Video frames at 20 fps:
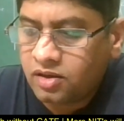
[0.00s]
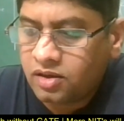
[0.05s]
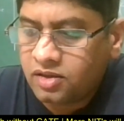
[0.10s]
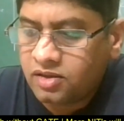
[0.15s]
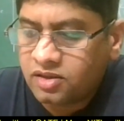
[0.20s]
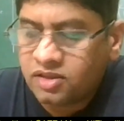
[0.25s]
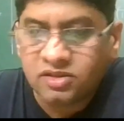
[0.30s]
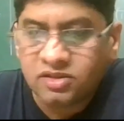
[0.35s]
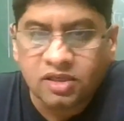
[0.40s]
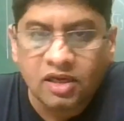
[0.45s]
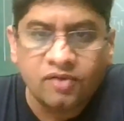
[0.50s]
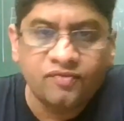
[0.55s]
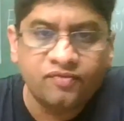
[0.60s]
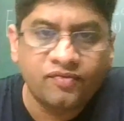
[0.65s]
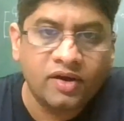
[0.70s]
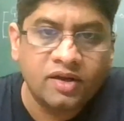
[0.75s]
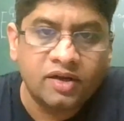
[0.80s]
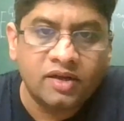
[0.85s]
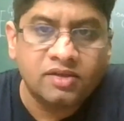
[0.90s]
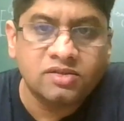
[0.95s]
in the
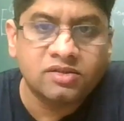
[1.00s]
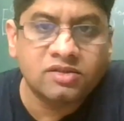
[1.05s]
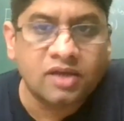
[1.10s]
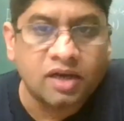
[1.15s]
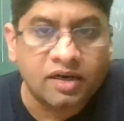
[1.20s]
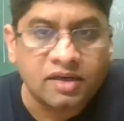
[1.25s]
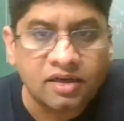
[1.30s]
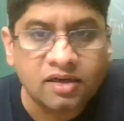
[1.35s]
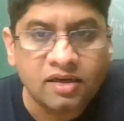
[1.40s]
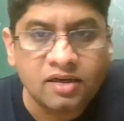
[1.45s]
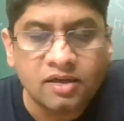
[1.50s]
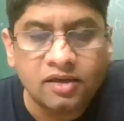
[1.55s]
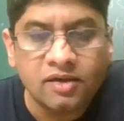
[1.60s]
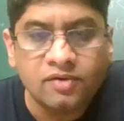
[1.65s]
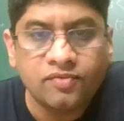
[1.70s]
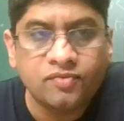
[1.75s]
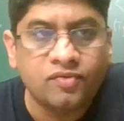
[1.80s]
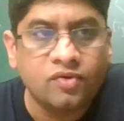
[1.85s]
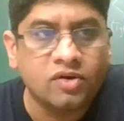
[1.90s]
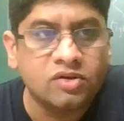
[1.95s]
self-finance
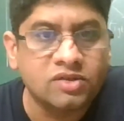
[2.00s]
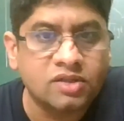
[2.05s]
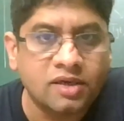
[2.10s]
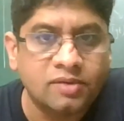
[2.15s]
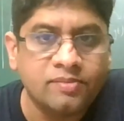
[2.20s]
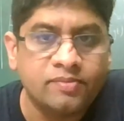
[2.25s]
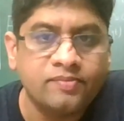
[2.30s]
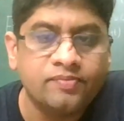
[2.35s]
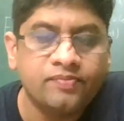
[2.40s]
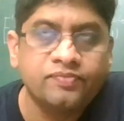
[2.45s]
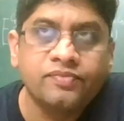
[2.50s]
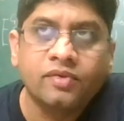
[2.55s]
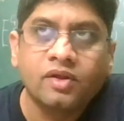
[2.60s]
category for them.